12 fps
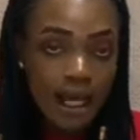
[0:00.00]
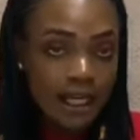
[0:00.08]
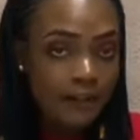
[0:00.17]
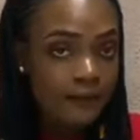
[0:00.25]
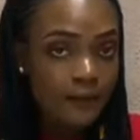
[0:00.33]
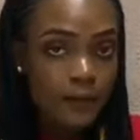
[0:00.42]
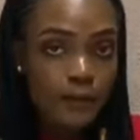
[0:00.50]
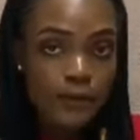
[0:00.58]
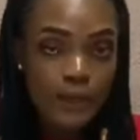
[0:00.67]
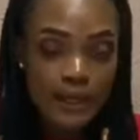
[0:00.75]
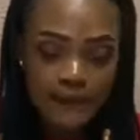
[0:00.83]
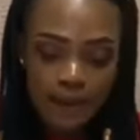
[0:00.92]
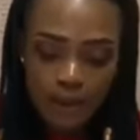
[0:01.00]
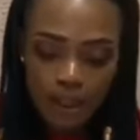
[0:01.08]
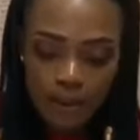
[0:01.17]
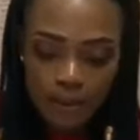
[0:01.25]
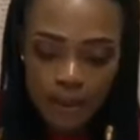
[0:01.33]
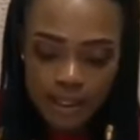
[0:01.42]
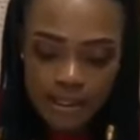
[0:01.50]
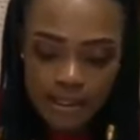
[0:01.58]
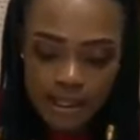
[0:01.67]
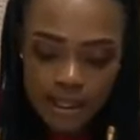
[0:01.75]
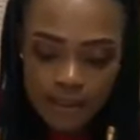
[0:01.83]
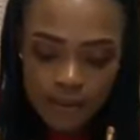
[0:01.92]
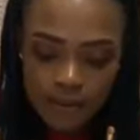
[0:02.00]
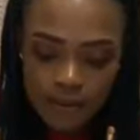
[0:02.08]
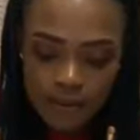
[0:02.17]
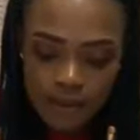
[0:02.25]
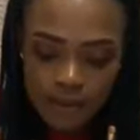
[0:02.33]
and for those who have irregular cycles.